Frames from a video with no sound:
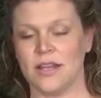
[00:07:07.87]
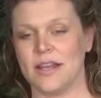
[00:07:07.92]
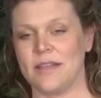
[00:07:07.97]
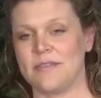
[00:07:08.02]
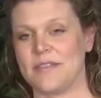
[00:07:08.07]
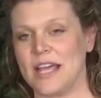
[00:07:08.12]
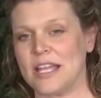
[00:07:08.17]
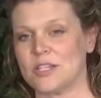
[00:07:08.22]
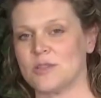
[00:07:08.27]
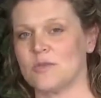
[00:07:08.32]

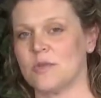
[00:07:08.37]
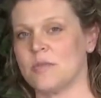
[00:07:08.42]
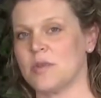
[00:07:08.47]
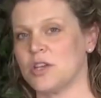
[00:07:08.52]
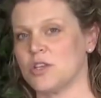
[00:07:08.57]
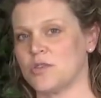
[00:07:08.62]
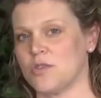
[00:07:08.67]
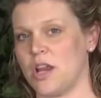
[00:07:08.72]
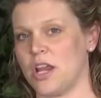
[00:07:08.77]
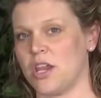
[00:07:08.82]
and that's what I'm
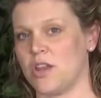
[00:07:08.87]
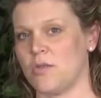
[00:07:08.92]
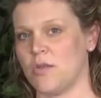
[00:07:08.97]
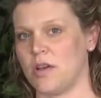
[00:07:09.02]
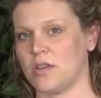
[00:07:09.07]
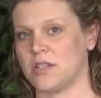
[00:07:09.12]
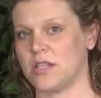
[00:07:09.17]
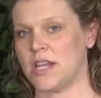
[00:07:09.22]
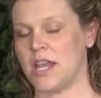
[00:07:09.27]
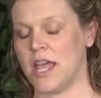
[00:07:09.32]
going to train you
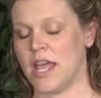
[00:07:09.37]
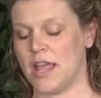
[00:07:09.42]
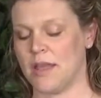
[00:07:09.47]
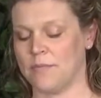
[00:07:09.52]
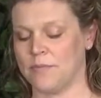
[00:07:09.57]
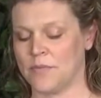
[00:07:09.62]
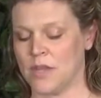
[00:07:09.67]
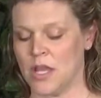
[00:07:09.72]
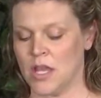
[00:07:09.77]
on today.